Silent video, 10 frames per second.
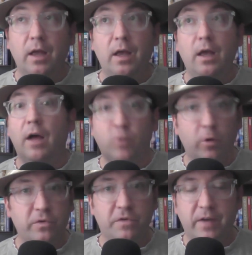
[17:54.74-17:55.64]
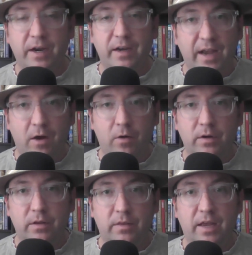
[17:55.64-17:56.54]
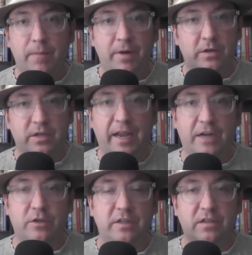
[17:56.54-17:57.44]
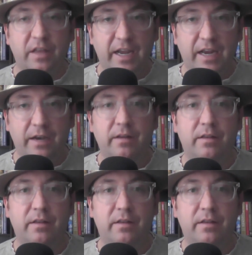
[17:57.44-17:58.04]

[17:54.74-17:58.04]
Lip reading: Of course, we find out that Maristan actually slayed